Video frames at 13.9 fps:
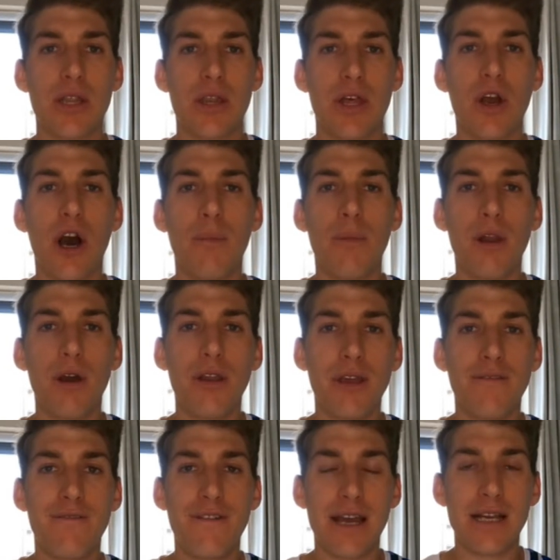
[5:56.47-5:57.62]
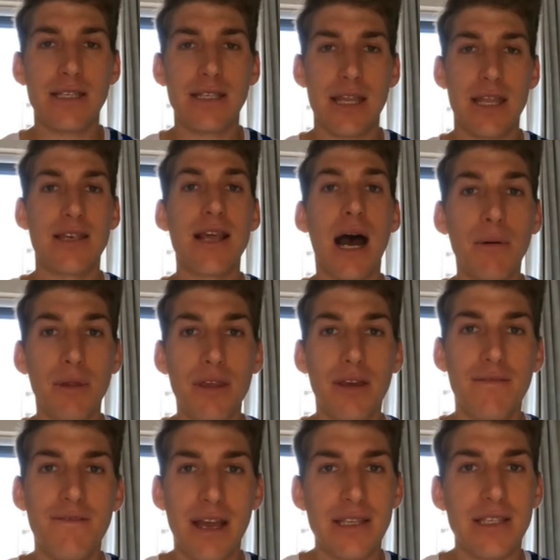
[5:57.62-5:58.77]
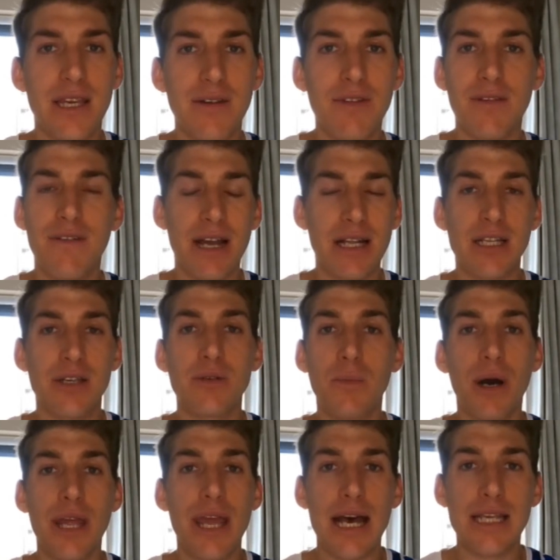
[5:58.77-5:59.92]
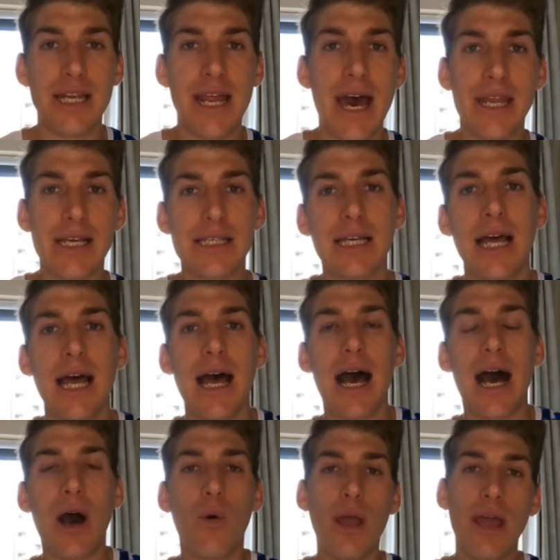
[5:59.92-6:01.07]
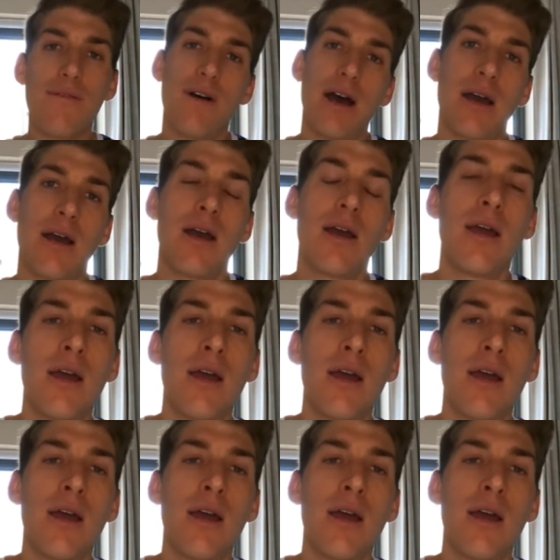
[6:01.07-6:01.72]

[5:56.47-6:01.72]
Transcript: the carb loading effect double the effect, given the fact that your body hasn't had it. However,